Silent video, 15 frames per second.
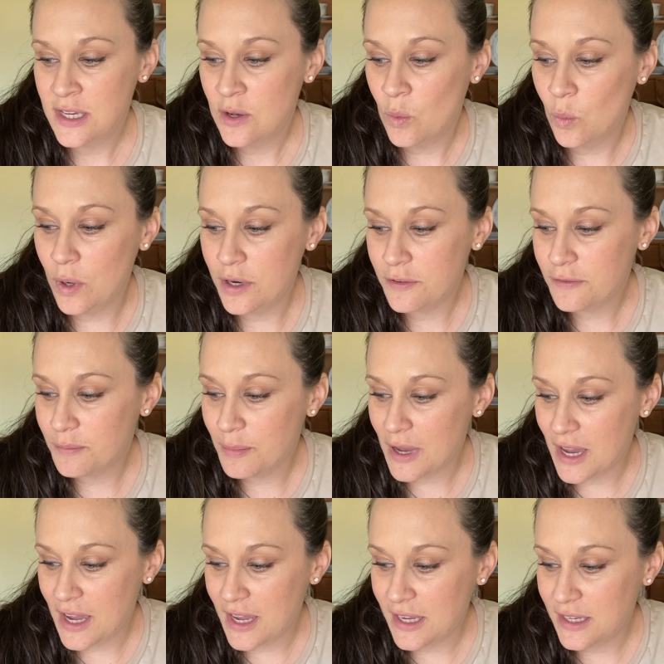One of
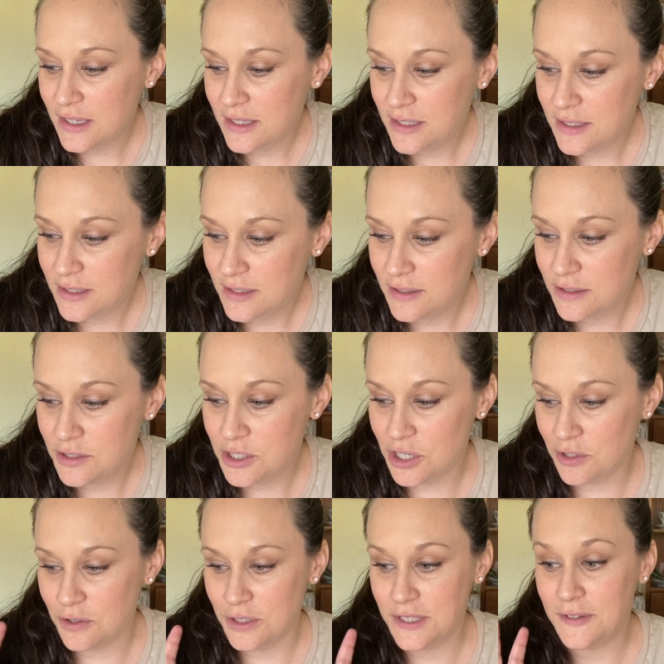my
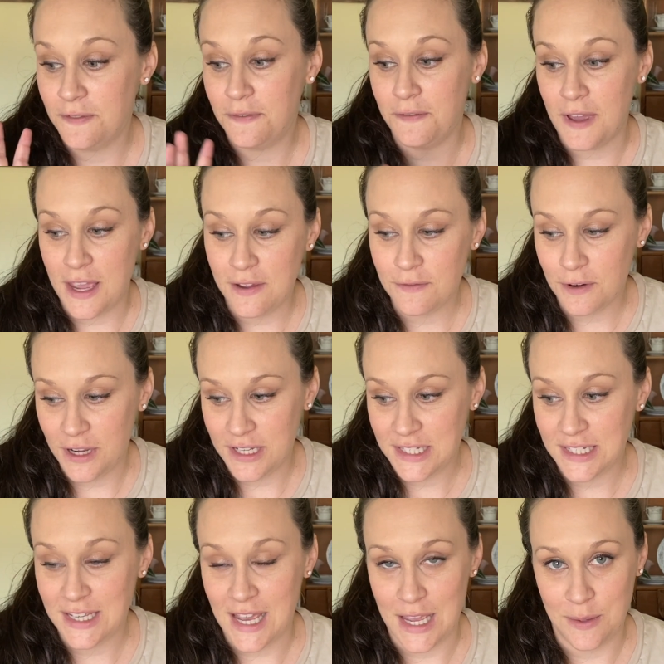children's
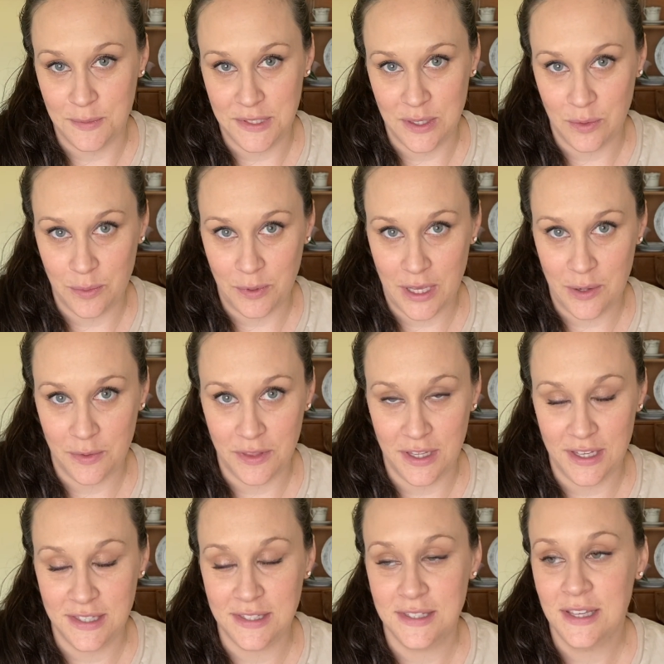favorite games that we play with
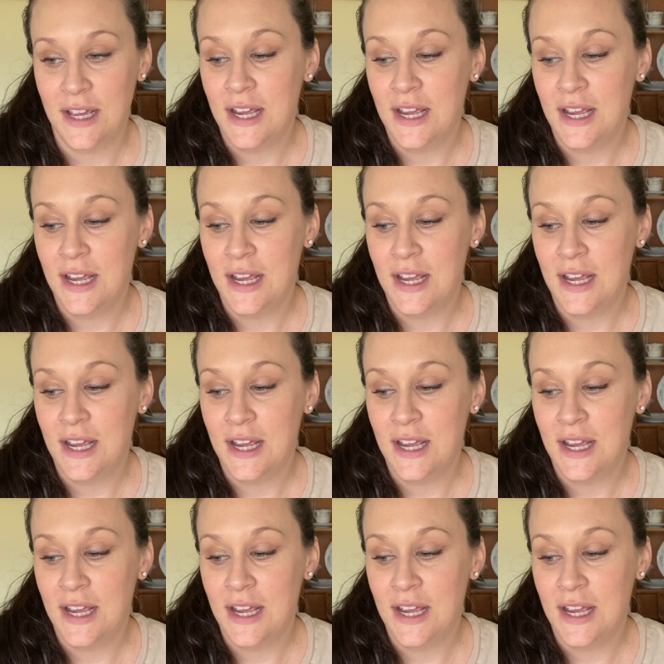this